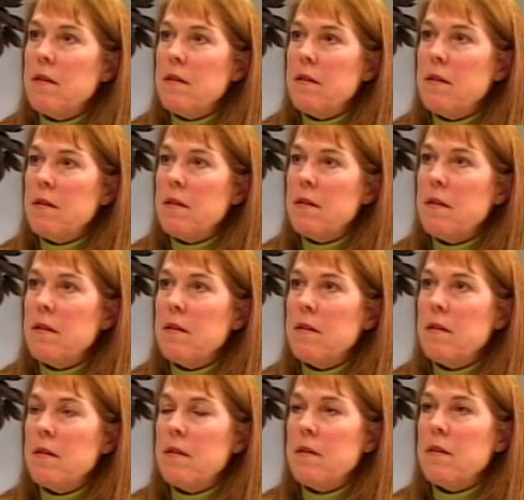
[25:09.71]
had to be paid
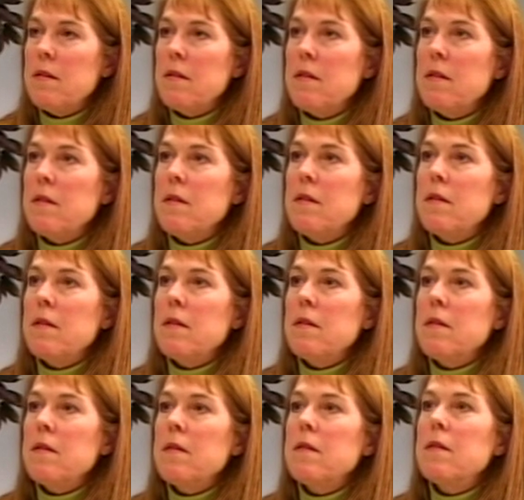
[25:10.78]
for by the
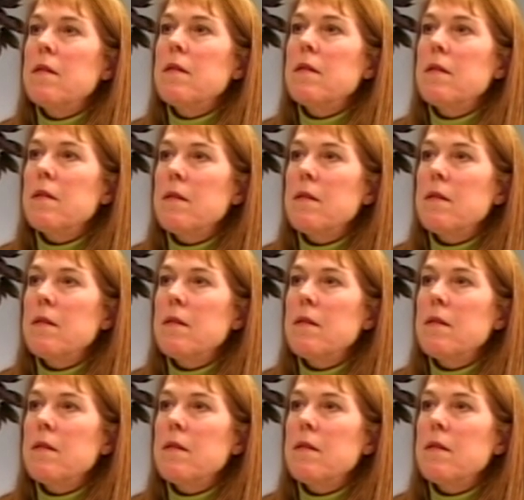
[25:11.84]
users, and that was,